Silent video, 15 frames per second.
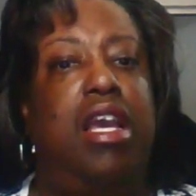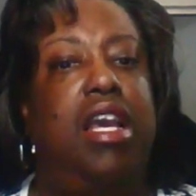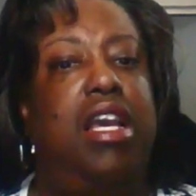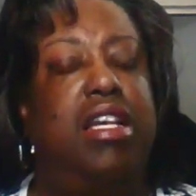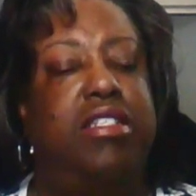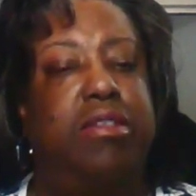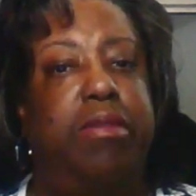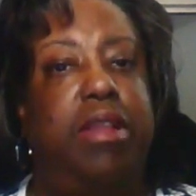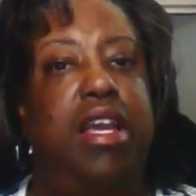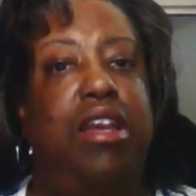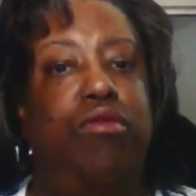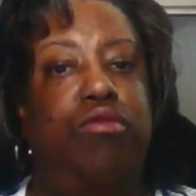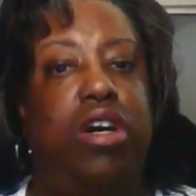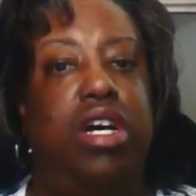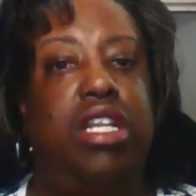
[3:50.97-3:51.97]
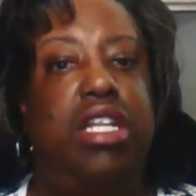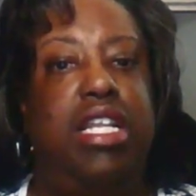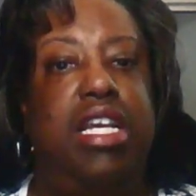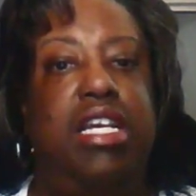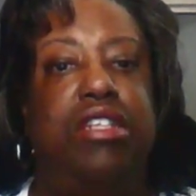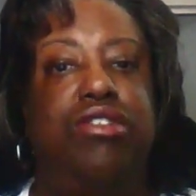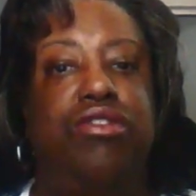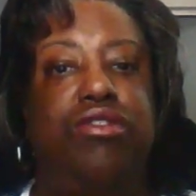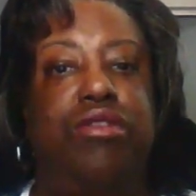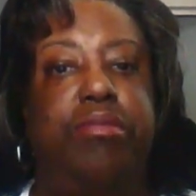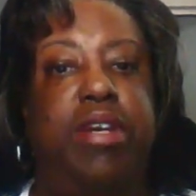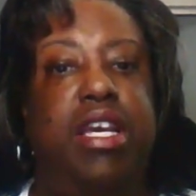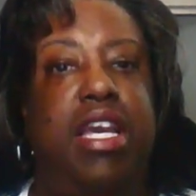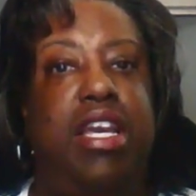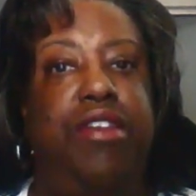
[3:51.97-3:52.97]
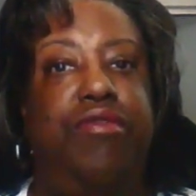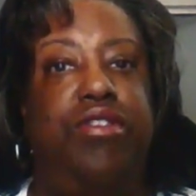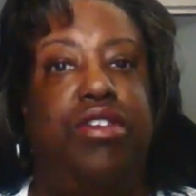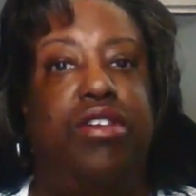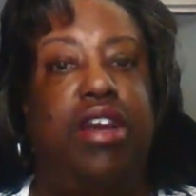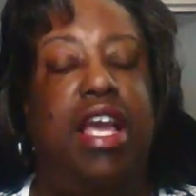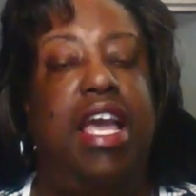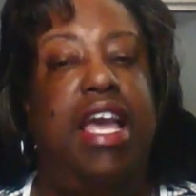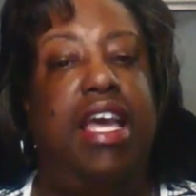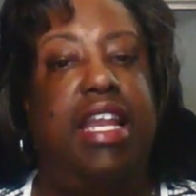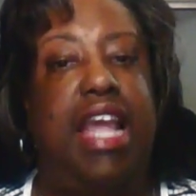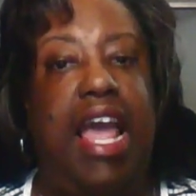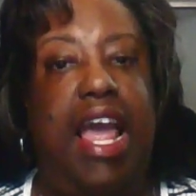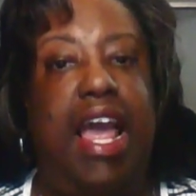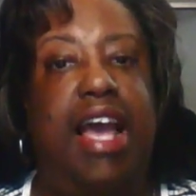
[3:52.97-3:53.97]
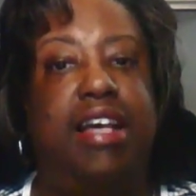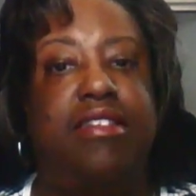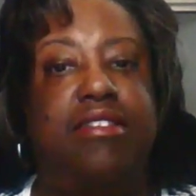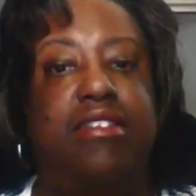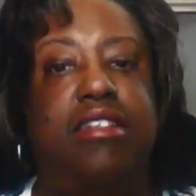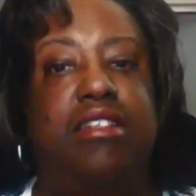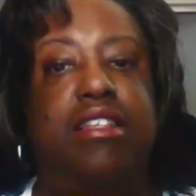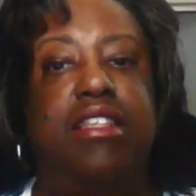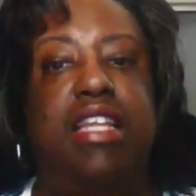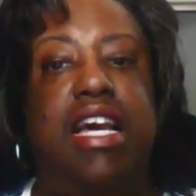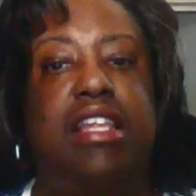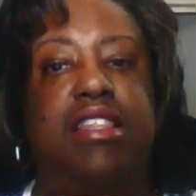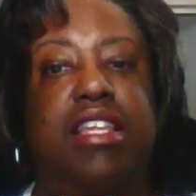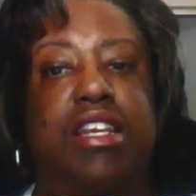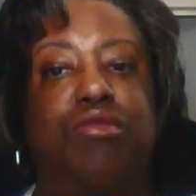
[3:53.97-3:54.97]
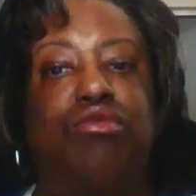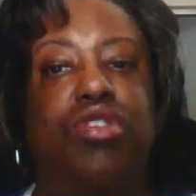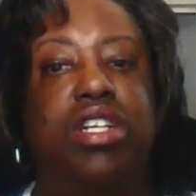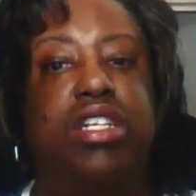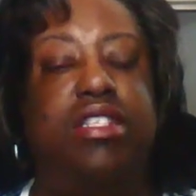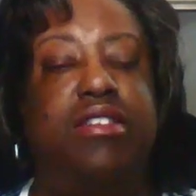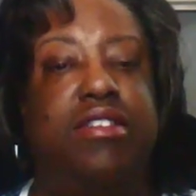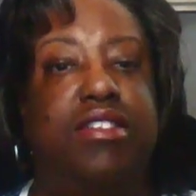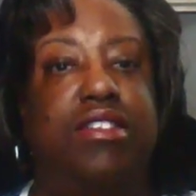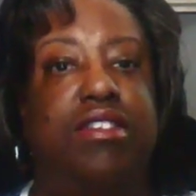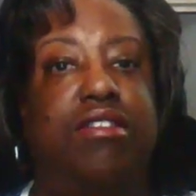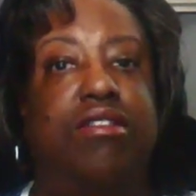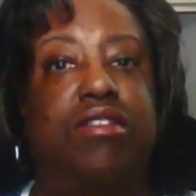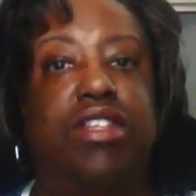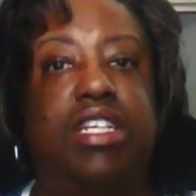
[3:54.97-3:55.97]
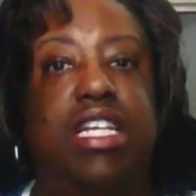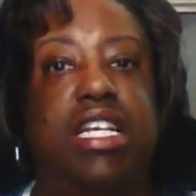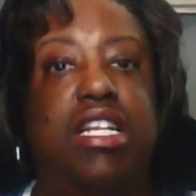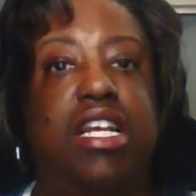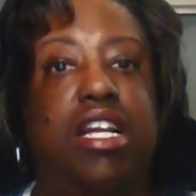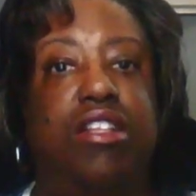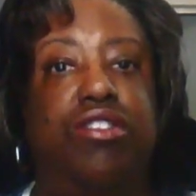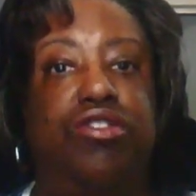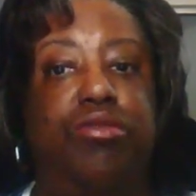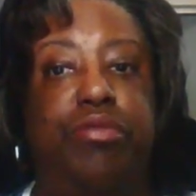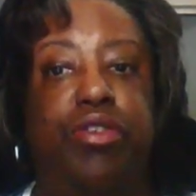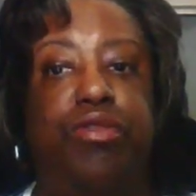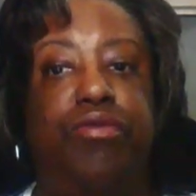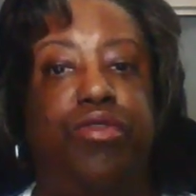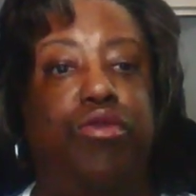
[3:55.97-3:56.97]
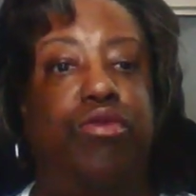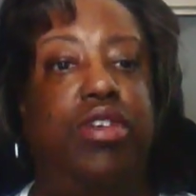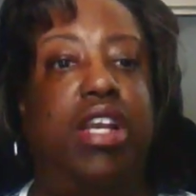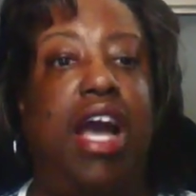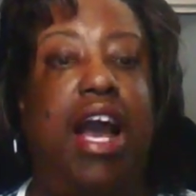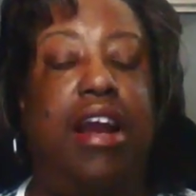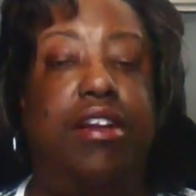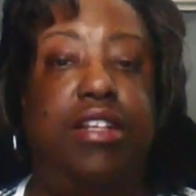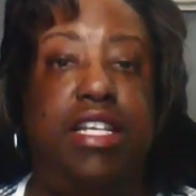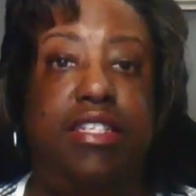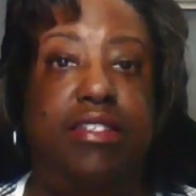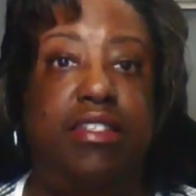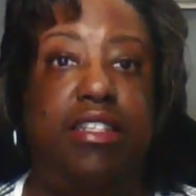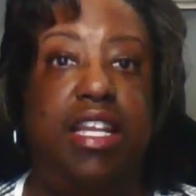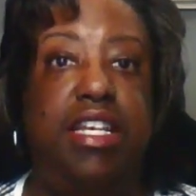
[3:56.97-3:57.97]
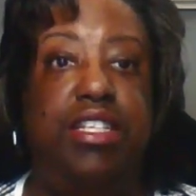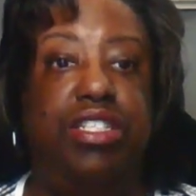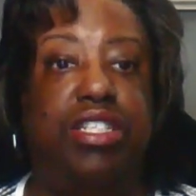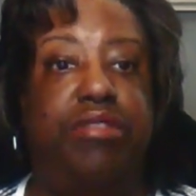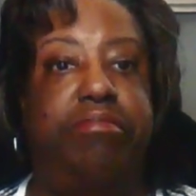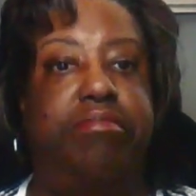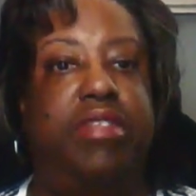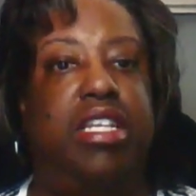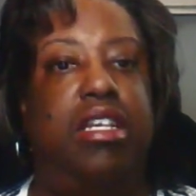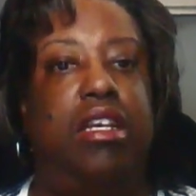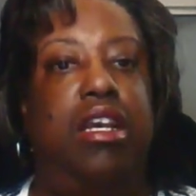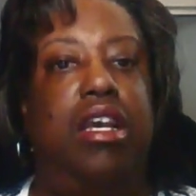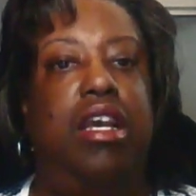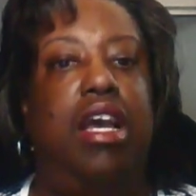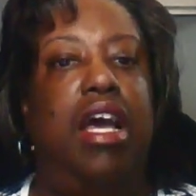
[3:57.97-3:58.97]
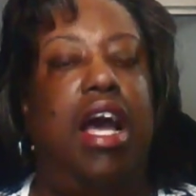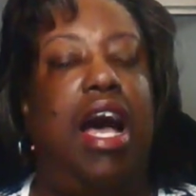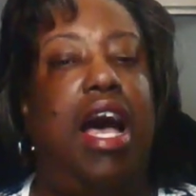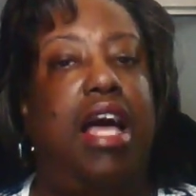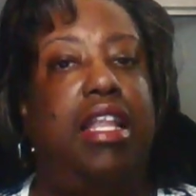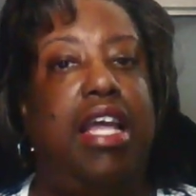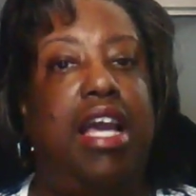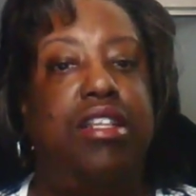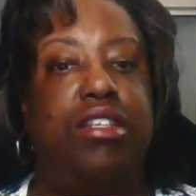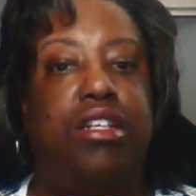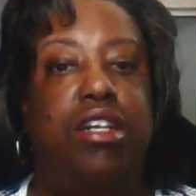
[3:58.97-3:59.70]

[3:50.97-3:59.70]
Explain what led to the behavior and ask that they reconsider the ineligible for rehire designation. Highlight the